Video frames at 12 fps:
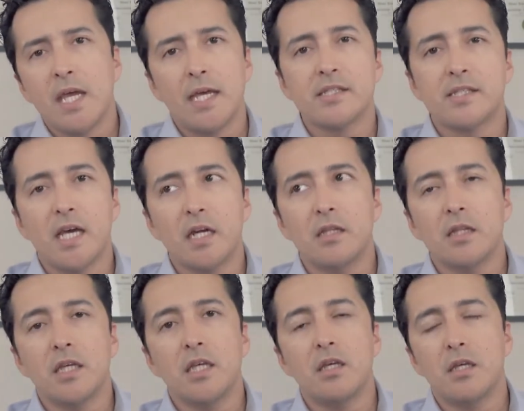and
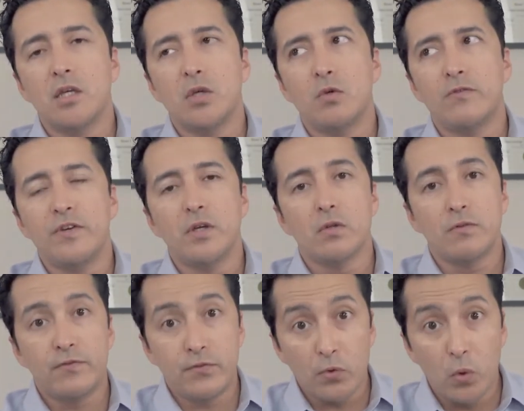suddenly you feel
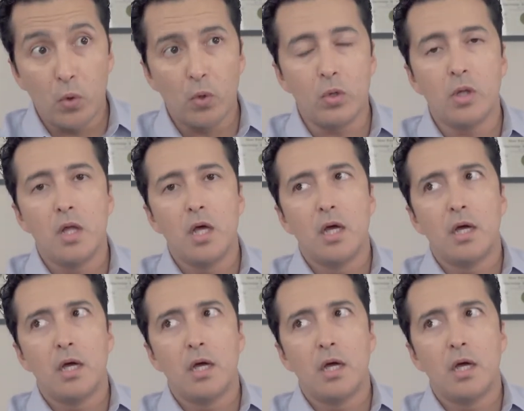full